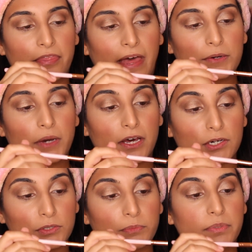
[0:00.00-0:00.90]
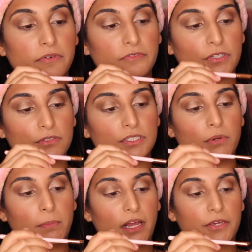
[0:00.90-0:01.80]
That will help for you
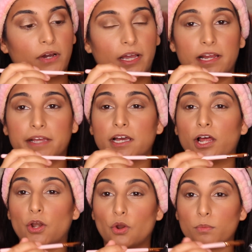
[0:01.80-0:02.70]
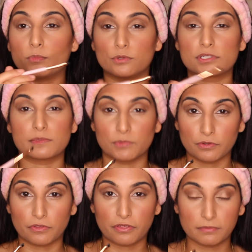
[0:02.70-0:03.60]
to apply your eyeliner a lot more
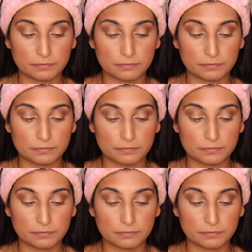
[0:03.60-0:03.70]
smooth.